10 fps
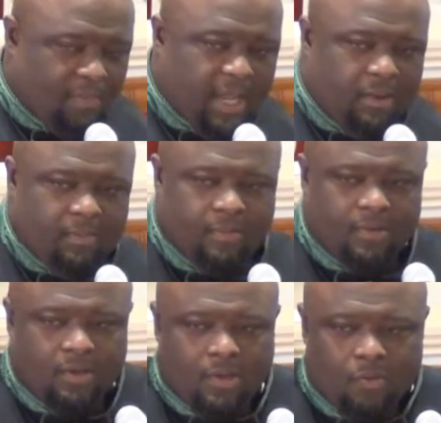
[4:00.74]
being
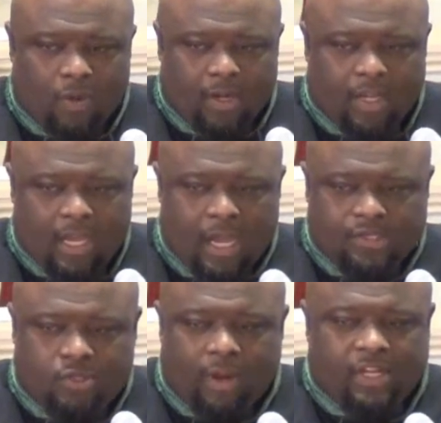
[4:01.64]
one of
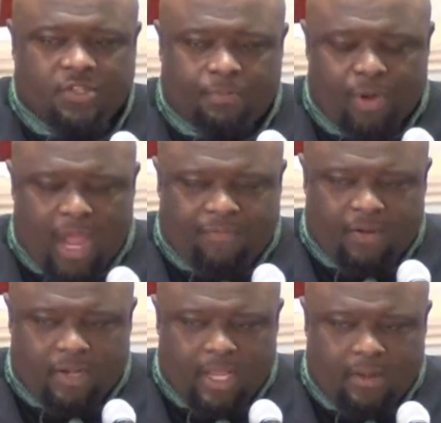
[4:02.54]
God's greatest
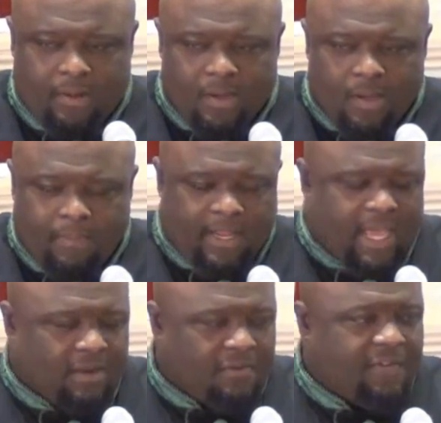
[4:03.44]
prophets, but he
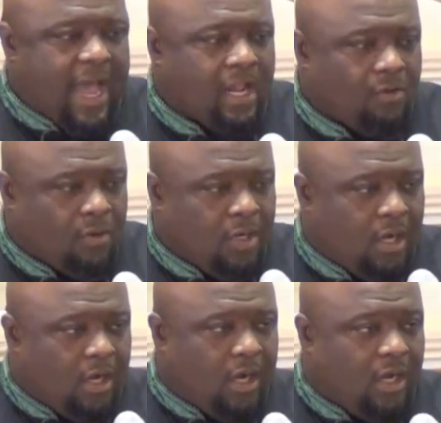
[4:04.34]
had a follower
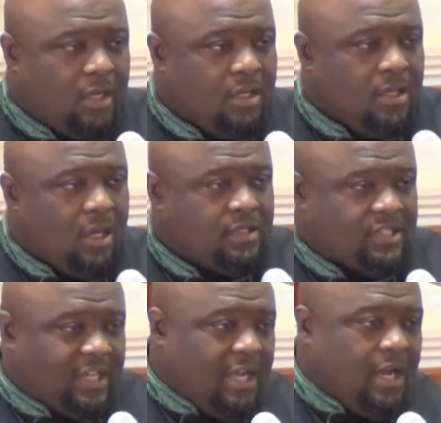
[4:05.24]
or a
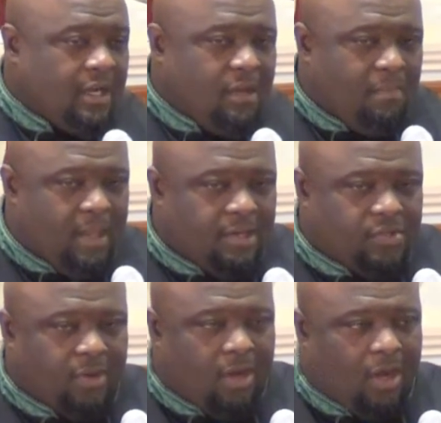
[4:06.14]
son in the
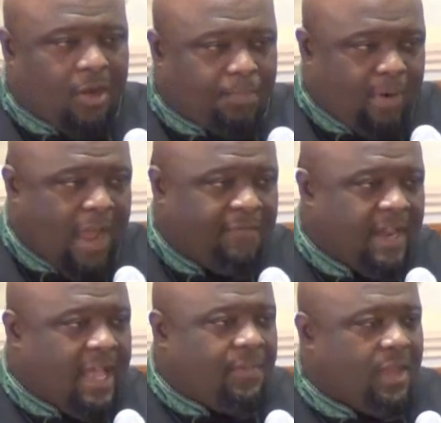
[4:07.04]
ministry or a prophet
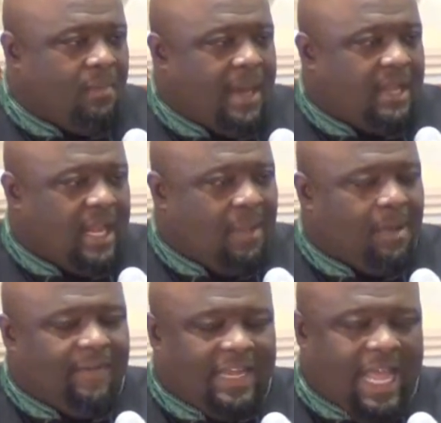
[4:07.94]
after him by the name
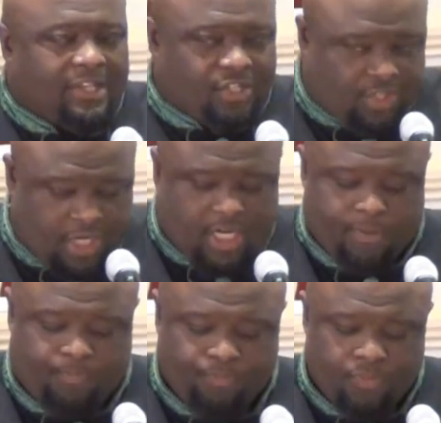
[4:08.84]
of
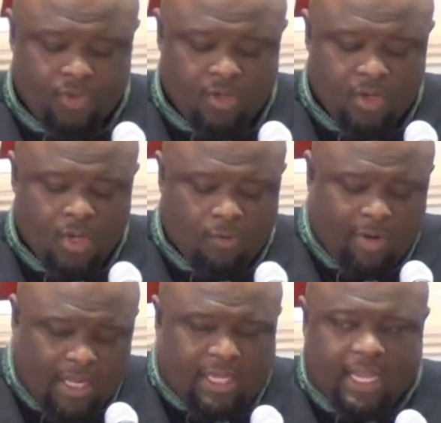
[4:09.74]
Elisha. When
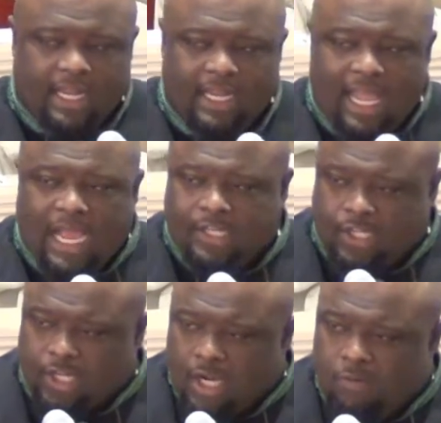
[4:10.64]
we look at
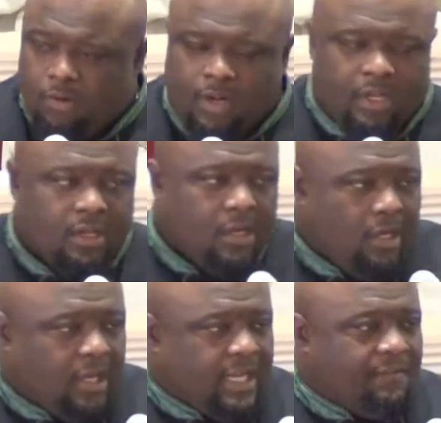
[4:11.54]
Elisha, we want to
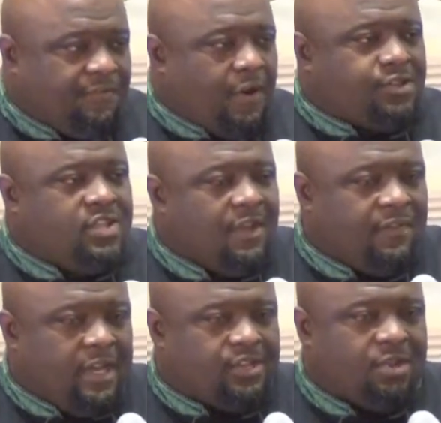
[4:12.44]
look at the first
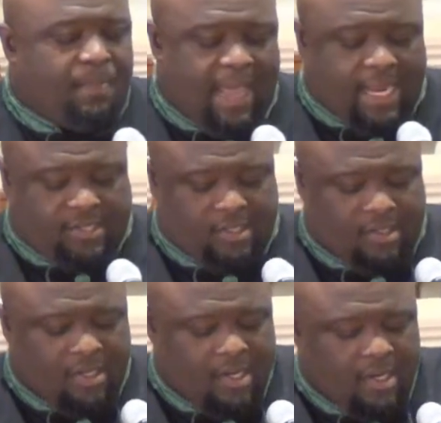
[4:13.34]
definition of passion
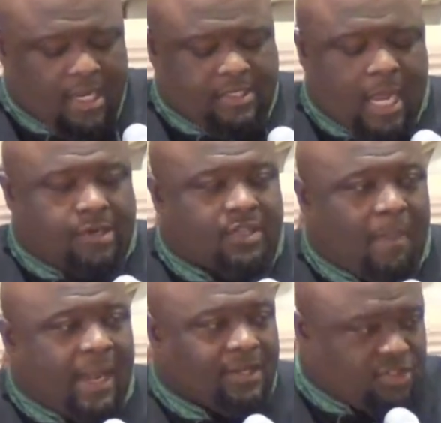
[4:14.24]
that talks
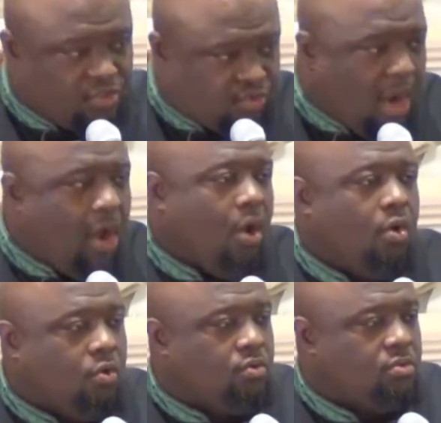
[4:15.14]
about a
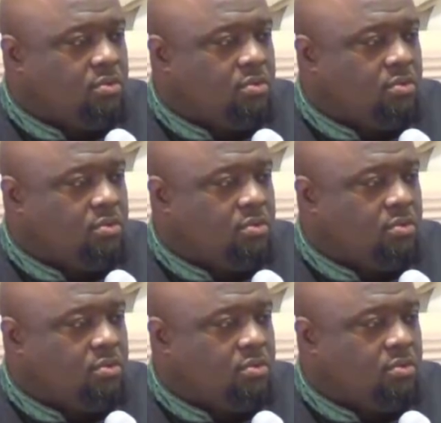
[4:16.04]
strong,